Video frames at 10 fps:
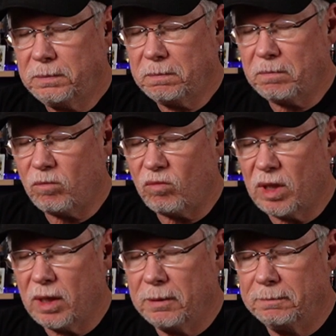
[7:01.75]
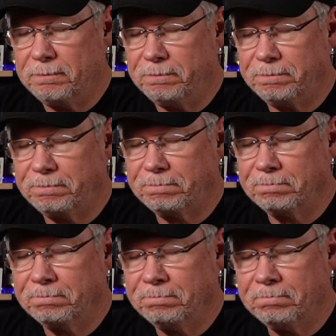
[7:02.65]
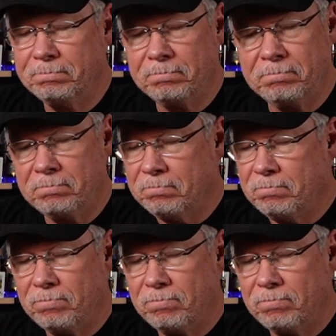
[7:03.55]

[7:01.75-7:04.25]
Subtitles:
[no speech]